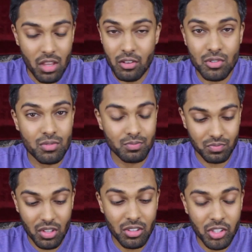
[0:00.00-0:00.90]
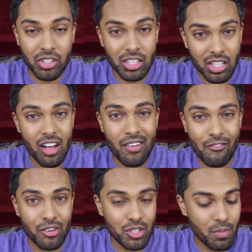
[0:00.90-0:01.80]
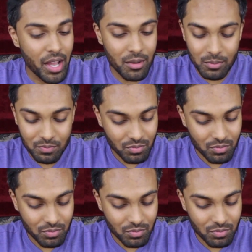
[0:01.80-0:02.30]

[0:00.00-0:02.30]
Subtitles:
it was literally love at first bite.